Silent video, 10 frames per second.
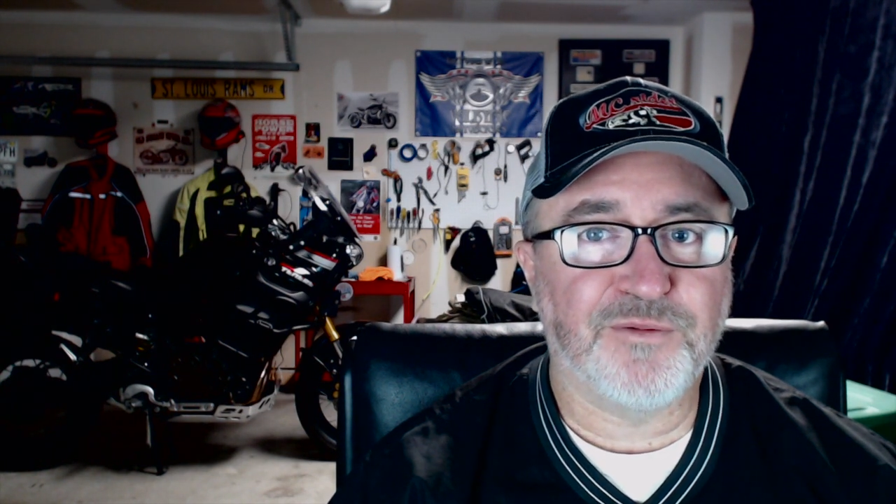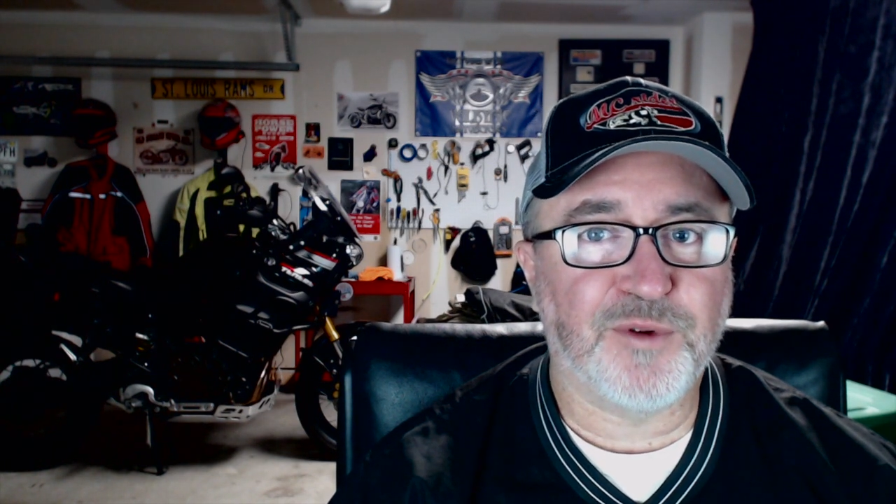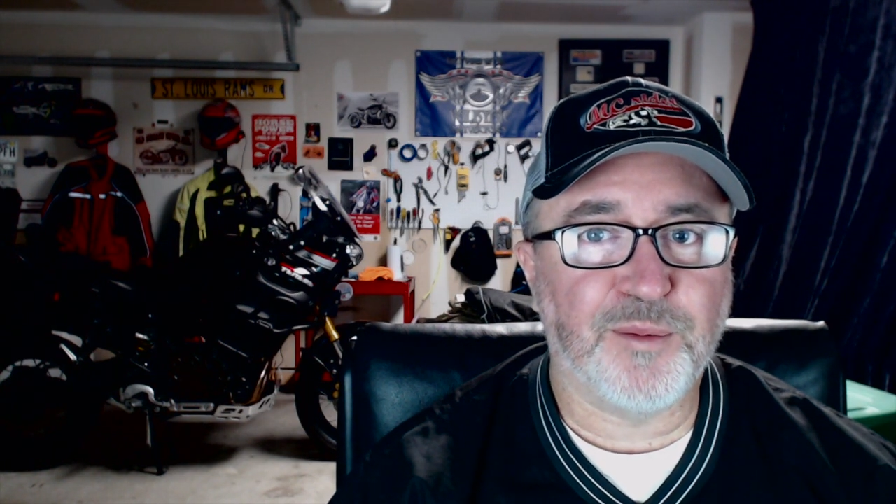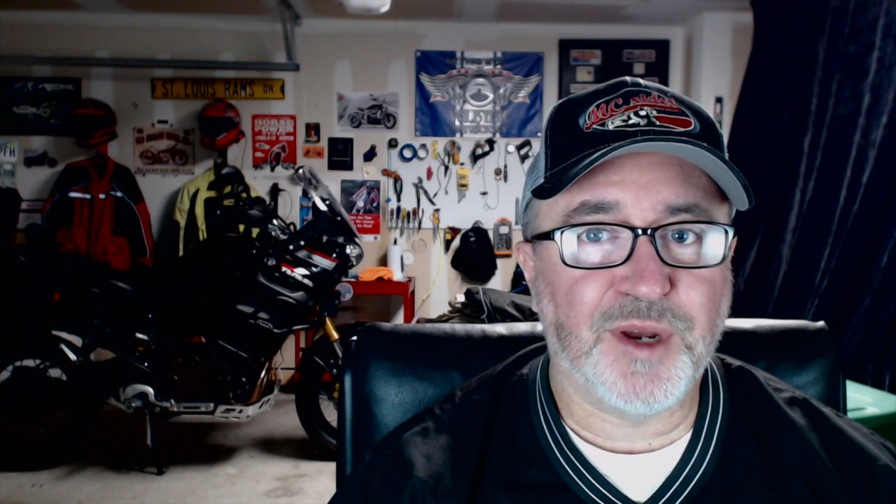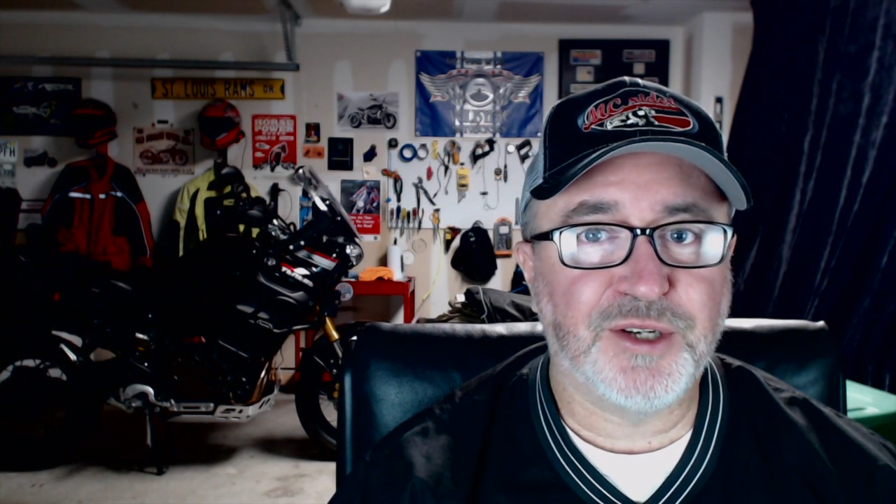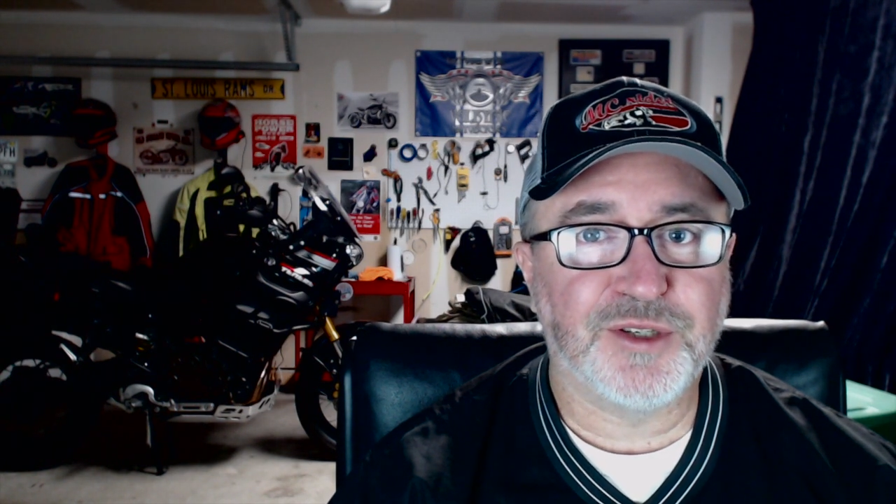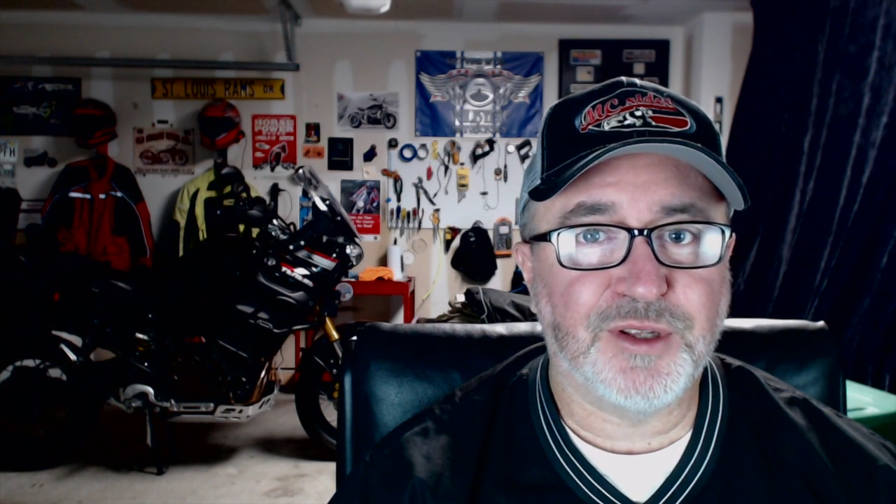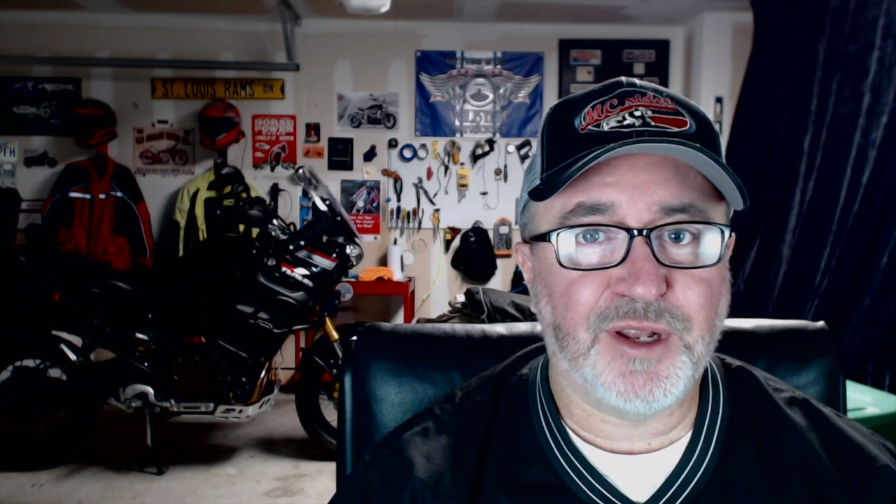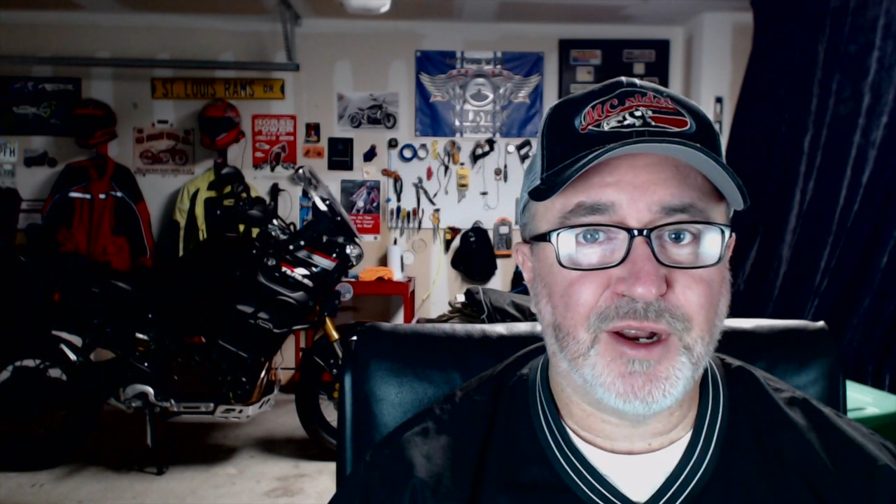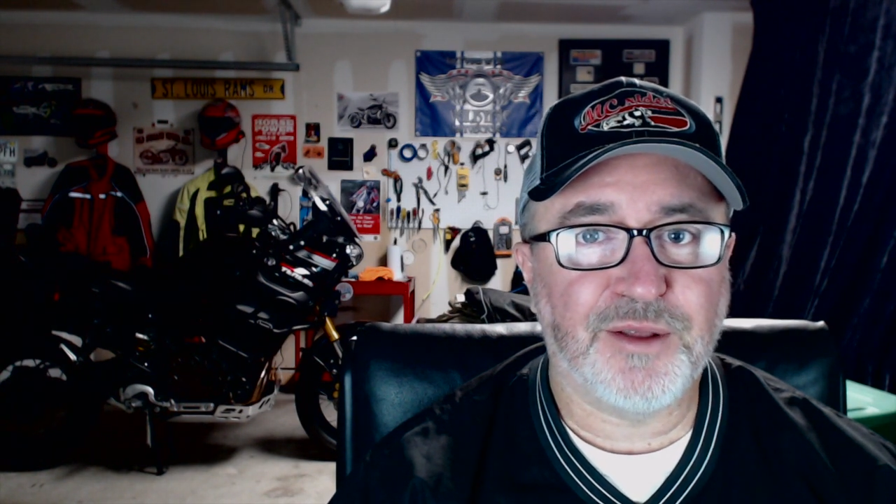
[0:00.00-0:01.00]

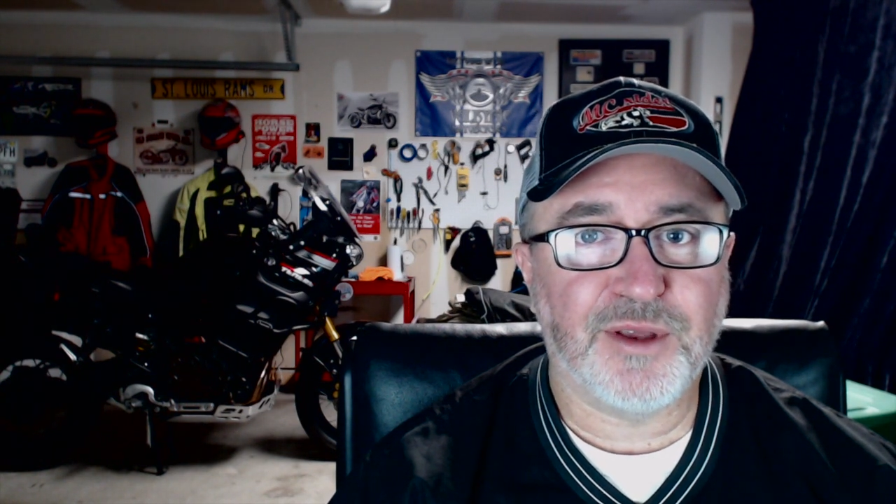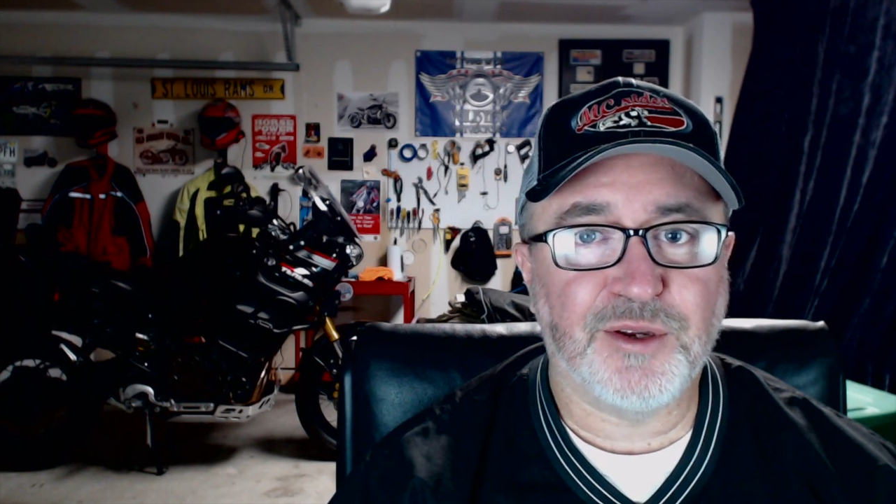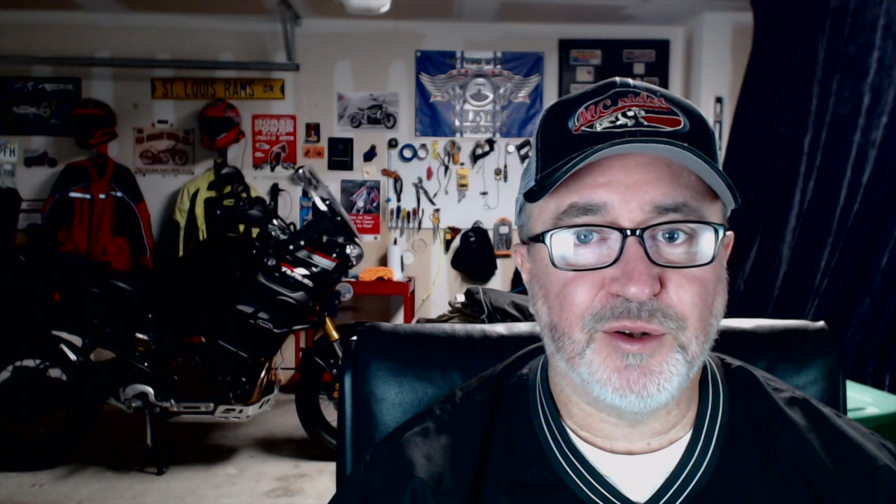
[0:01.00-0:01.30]
information that I think